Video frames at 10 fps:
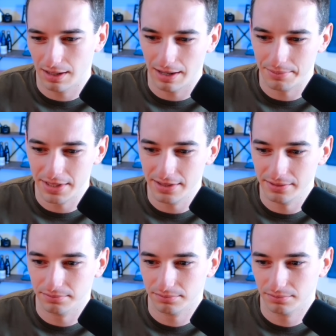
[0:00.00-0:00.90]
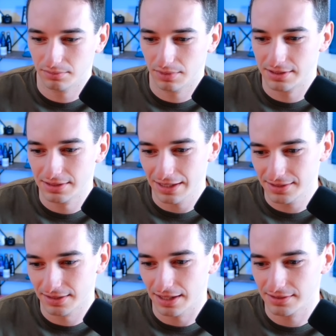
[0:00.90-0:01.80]
I mean, it's not a
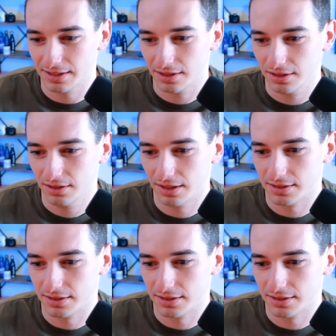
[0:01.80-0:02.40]
syntax error.